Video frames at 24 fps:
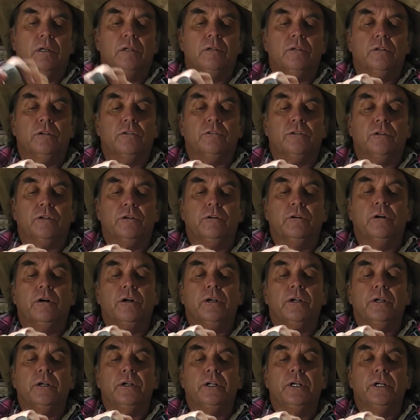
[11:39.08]
just to
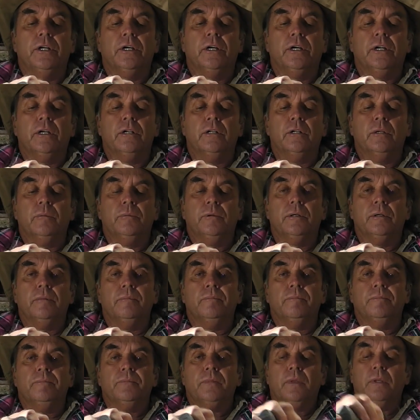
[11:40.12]
grind it down a little bit,
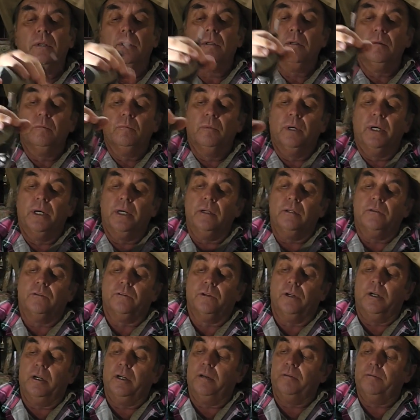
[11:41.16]
make it
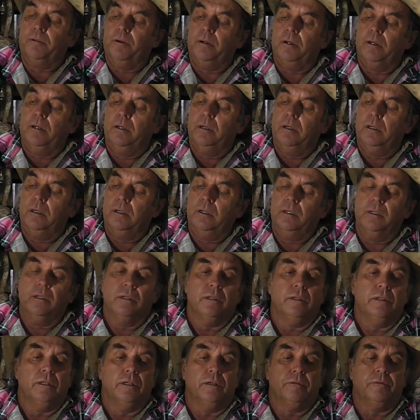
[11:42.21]
safer.
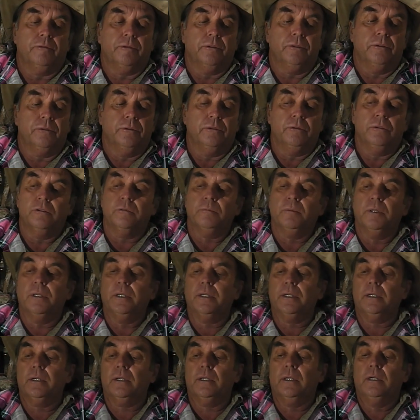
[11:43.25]
Enough of the noise,
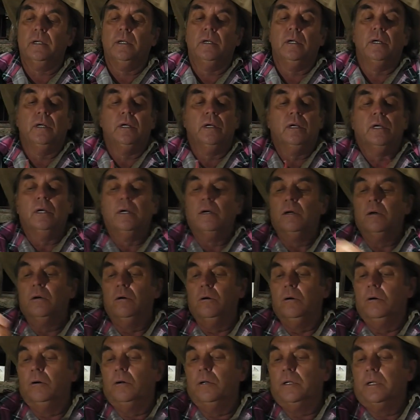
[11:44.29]
mate.
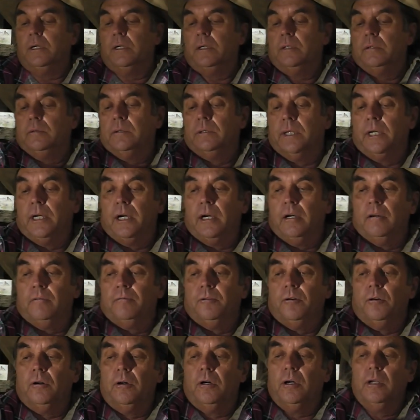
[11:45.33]
Or your nail
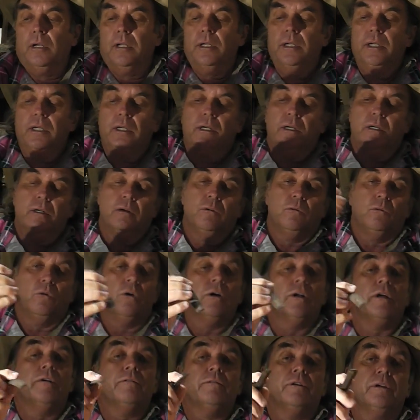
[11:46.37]
file here,
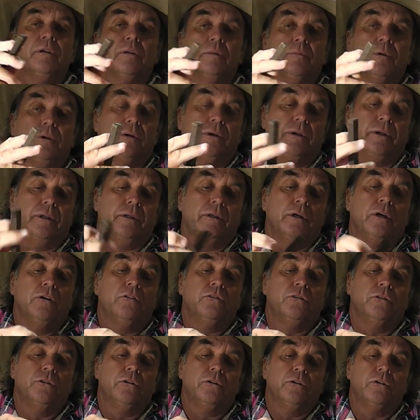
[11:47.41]
whatever you might
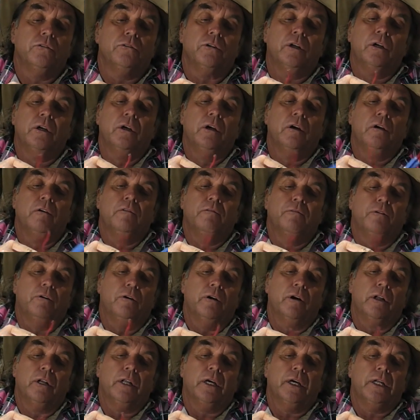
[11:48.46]
choose,
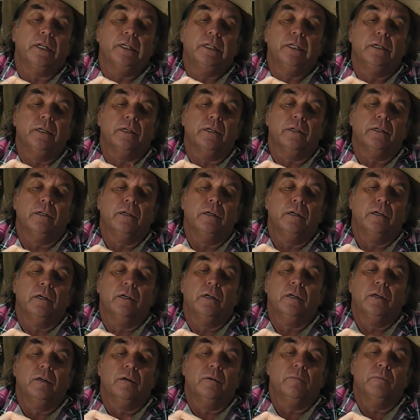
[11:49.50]
file that down,
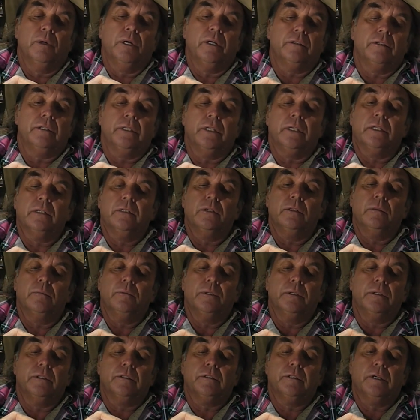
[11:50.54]
makes it that little
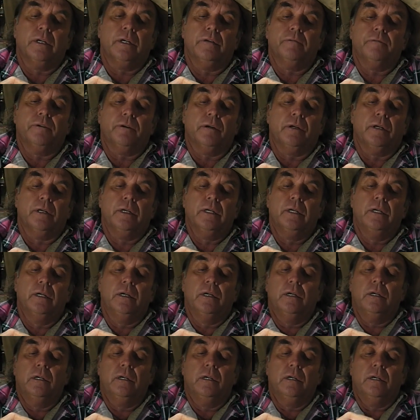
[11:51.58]
bit safer.
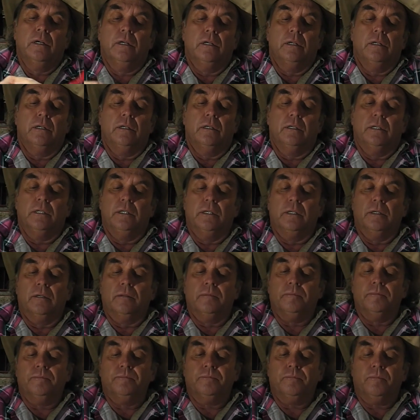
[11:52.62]

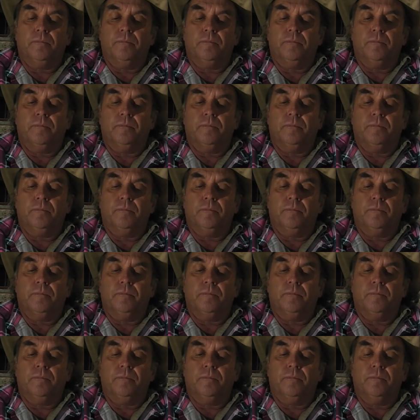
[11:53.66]
Now,